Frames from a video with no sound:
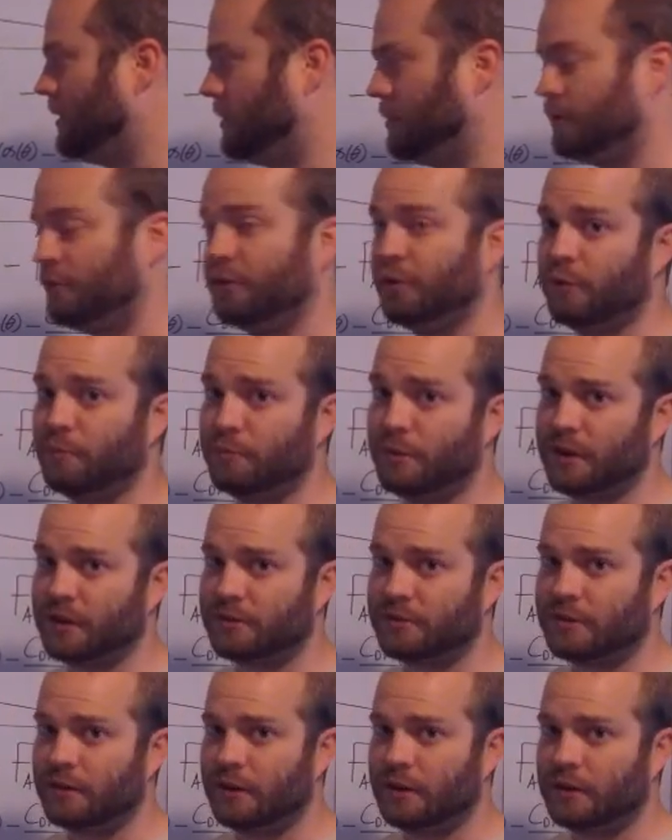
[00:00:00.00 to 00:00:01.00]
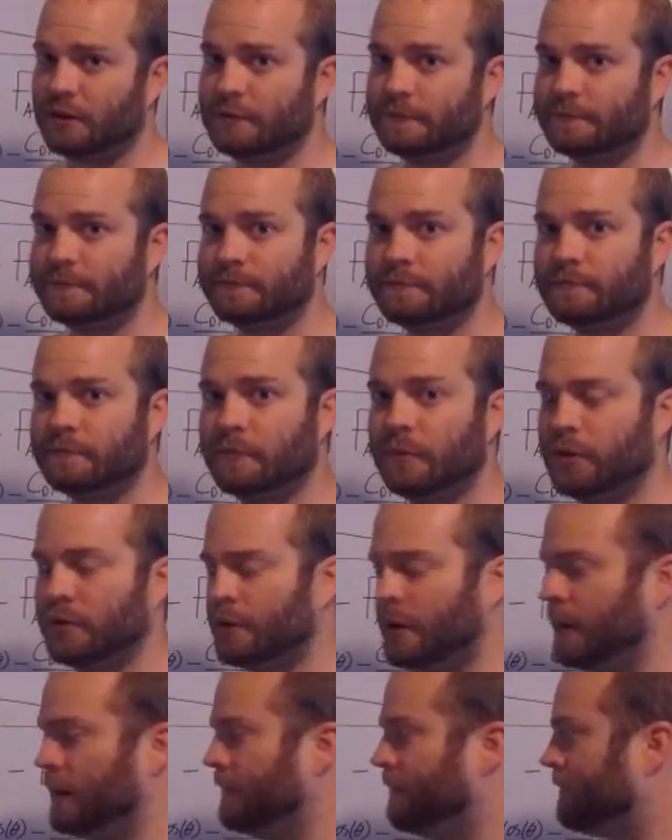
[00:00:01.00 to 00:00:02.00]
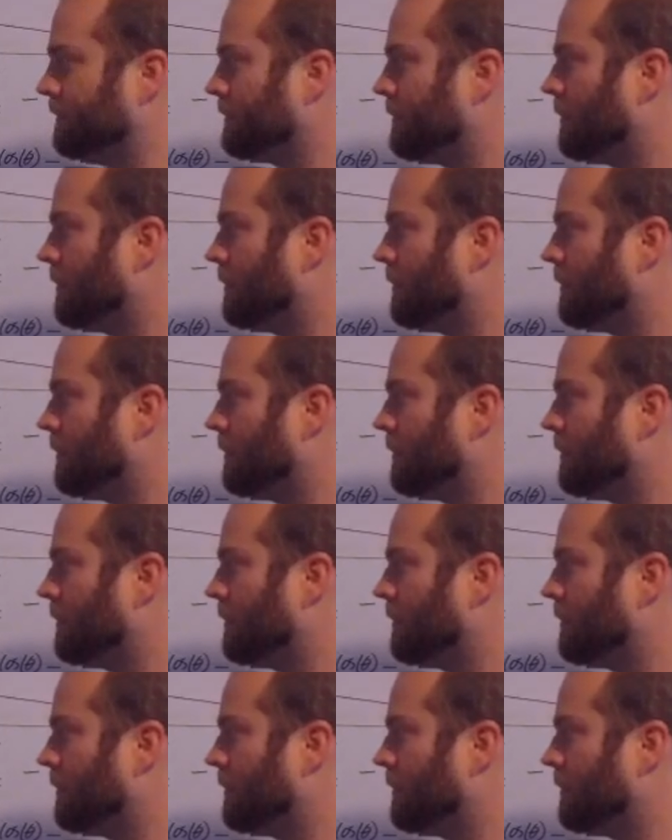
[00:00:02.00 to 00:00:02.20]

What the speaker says: your soapbox car. Okay?